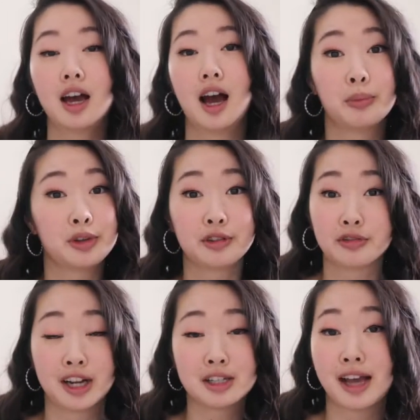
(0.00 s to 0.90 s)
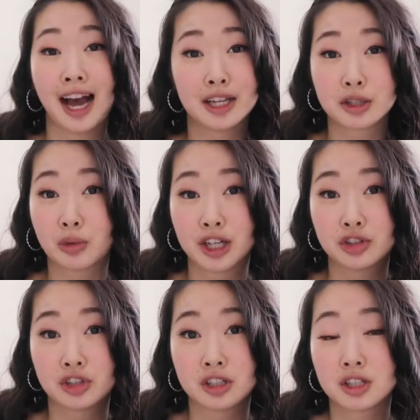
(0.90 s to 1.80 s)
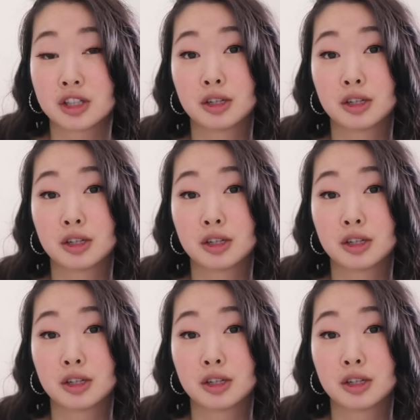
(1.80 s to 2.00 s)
Don't be afraid to ask questions